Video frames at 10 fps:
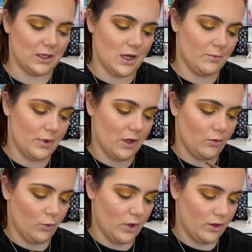it a bit
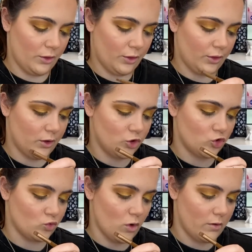with
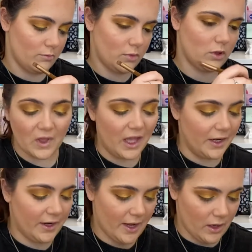Shroom.
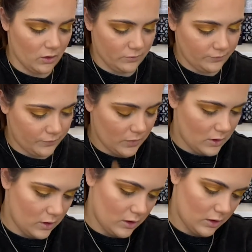And now
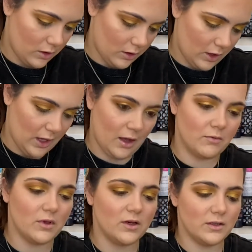I'm
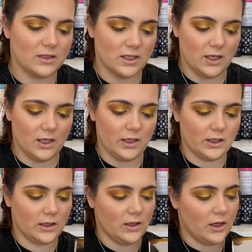gonna take
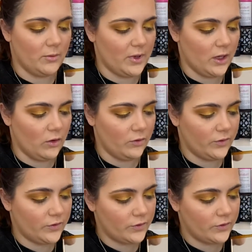a bit of